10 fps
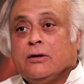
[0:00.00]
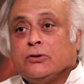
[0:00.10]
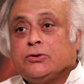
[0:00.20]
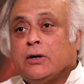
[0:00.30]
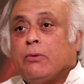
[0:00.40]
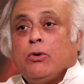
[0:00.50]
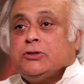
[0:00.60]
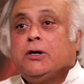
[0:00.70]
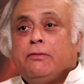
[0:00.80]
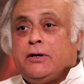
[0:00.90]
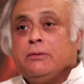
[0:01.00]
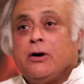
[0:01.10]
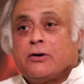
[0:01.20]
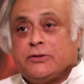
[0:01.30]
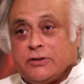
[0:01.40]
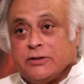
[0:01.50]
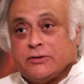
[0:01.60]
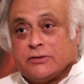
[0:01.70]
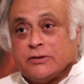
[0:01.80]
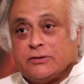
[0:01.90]
So what sort of a democracy
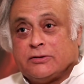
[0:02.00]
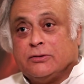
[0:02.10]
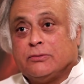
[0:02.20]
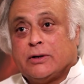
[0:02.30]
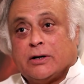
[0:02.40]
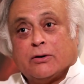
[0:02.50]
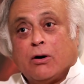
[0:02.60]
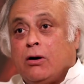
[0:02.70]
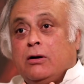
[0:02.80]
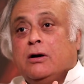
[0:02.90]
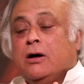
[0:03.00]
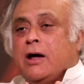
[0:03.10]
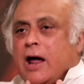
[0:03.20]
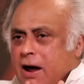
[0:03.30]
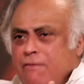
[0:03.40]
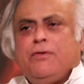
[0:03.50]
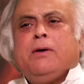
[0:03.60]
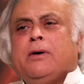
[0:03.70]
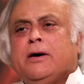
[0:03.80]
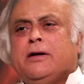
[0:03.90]
is this?
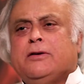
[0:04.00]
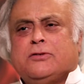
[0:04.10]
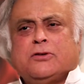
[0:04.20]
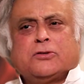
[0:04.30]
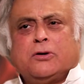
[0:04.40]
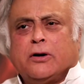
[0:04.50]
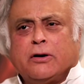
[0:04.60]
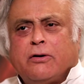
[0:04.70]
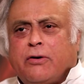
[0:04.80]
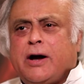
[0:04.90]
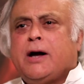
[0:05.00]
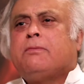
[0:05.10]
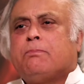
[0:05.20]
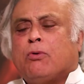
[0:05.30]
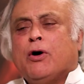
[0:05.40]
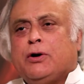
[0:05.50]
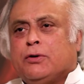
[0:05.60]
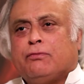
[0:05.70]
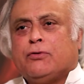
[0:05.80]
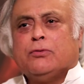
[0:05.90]
Everybody's just got a great point
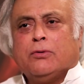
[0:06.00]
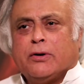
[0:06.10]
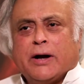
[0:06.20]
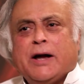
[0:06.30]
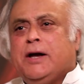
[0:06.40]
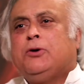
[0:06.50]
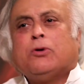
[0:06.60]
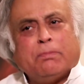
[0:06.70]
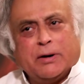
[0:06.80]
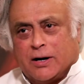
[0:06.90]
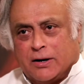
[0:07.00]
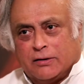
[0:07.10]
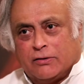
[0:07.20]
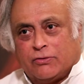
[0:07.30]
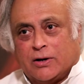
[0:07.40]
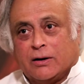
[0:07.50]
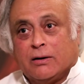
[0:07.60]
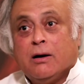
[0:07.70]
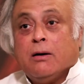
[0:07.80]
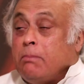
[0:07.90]
of view on any topic under the sun,
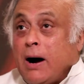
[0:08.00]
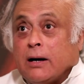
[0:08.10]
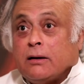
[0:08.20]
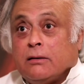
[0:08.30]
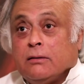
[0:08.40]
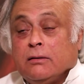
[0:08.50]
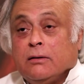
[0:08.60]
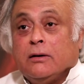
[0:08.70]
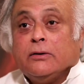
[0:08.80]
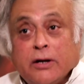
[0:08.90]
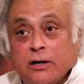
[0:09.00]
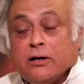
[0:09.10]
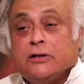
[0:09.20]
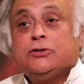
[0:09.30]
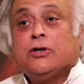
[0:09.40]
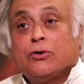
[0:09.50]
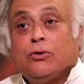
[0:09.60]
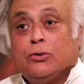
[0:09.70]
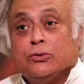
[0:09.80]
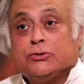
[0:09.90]
but the ears are
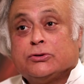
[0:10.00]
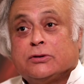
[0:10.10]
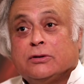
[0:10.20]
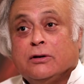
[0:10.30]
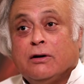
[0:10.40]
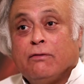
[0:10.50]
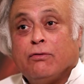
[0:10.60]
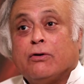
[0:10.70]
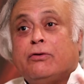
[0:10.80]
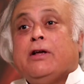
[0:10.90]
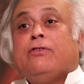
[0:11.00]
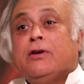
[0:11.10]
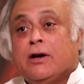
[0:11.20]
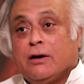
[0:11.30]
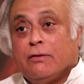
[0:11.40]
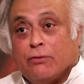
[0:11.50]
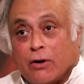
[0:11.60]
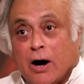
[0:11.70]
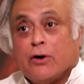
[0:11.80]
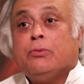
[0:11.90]
closed for reasoning, for
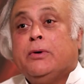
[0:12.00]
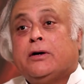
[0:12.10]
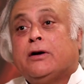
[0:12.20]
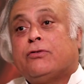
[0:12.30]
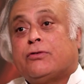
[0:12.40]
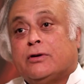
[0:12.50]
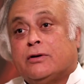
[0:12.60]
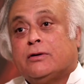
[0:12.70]
argumentation.